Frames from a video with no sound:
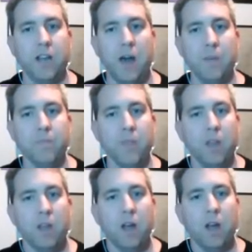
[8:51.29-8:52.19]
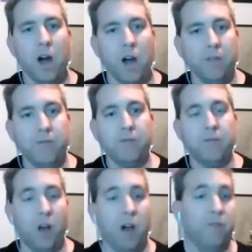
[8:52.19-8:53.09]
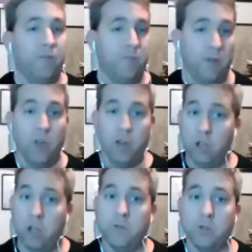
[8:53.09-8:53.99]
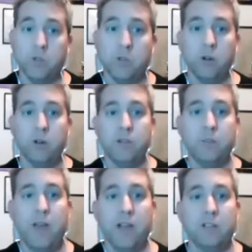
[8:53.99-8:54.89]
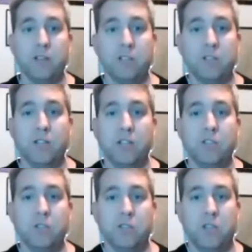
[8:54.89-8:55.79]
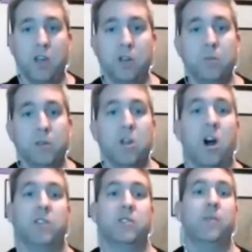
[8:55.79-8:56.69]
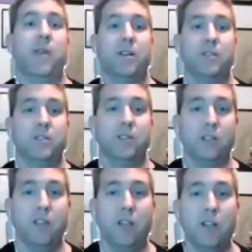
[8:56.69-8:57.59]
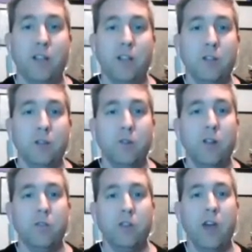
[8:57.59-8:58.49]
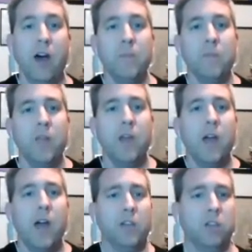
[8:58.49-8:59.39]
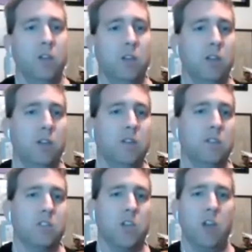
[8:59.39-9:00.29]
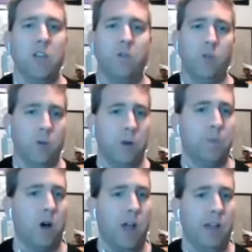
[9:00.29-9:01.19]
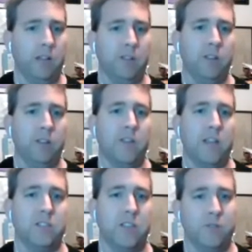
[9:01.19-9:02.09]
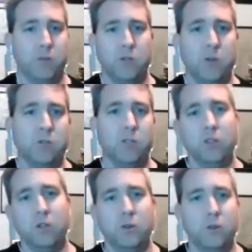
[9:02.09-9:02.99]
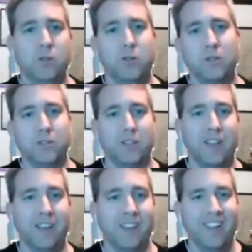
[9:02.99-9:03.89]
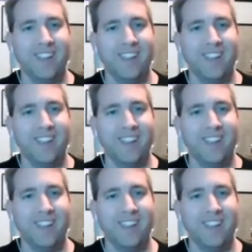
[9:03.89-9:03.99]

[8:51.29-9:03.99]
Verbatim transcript: Um, I've I've I've heard a lot of good stories about Glenn's collection, so it would be nice to be able to see a, a little of it. Um, are you so? If we want to buy anything of that stuff, do we talk to you or do we talk to Glenn?